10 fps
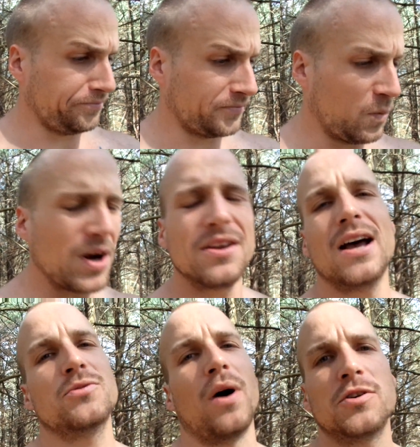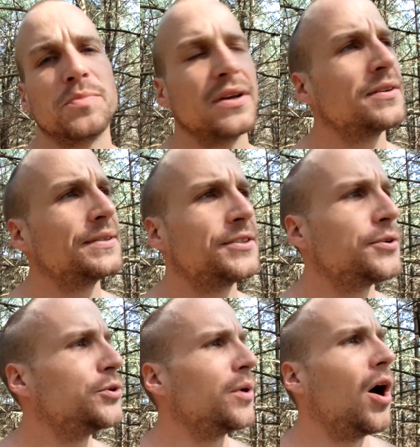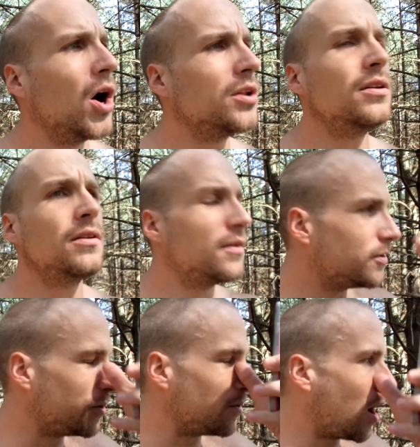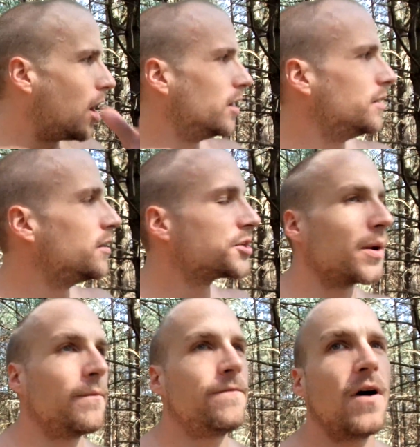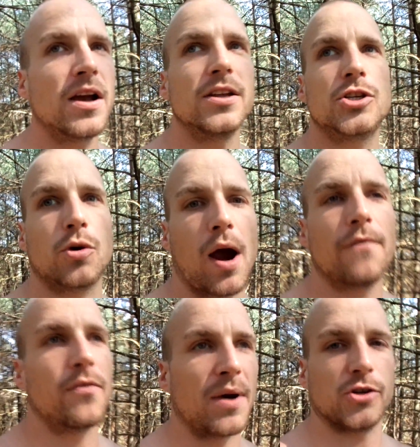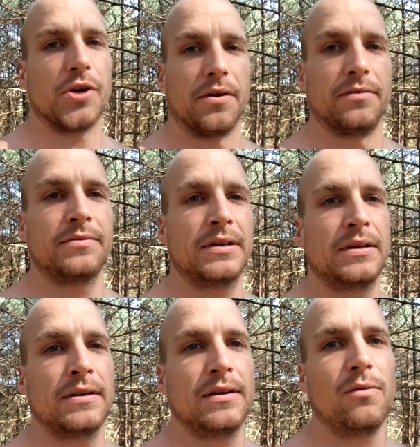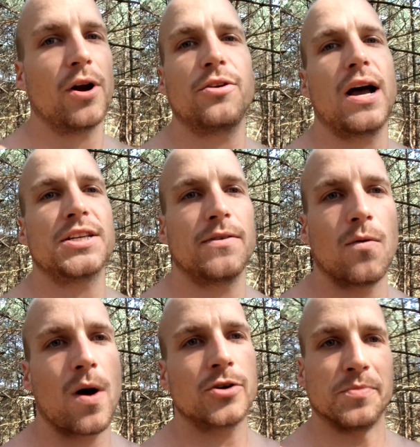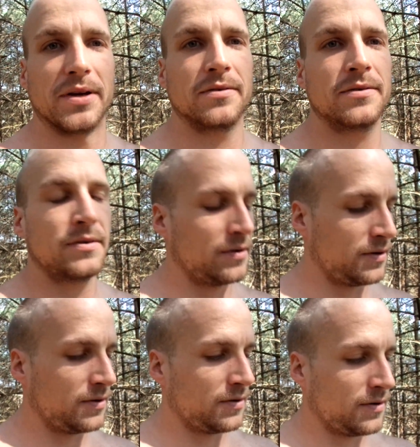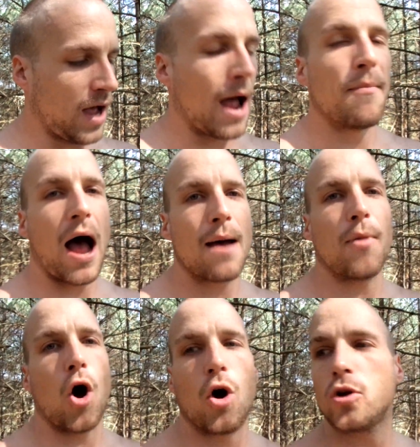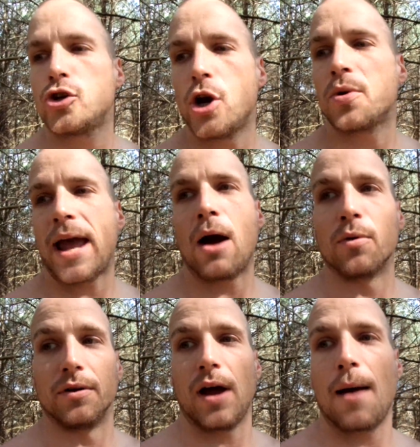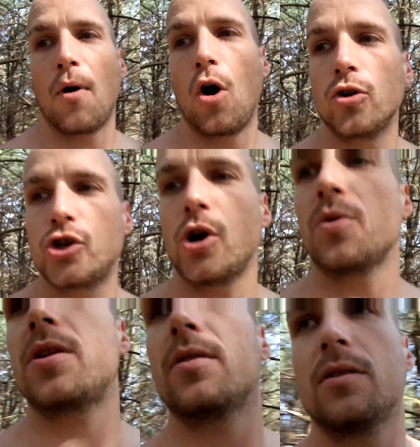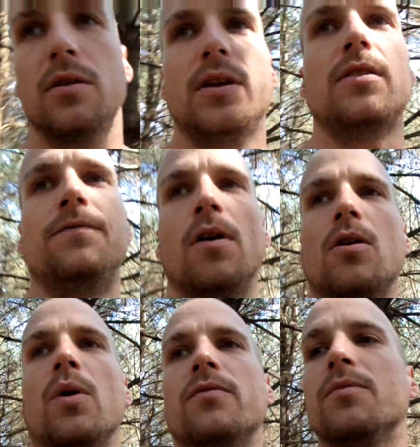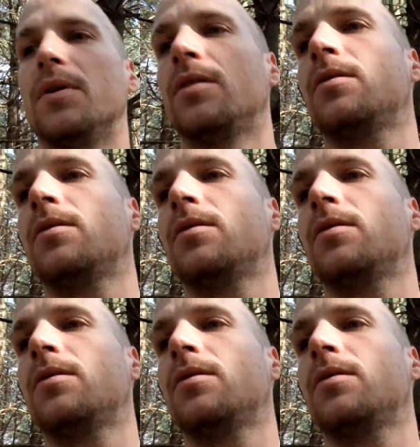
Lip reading: Why do you guys watch me? Dude, unsubscribe from my channel. Why do you guys even watch me? I'm all joke Howard. I'm all joke. Get the fuck away from me.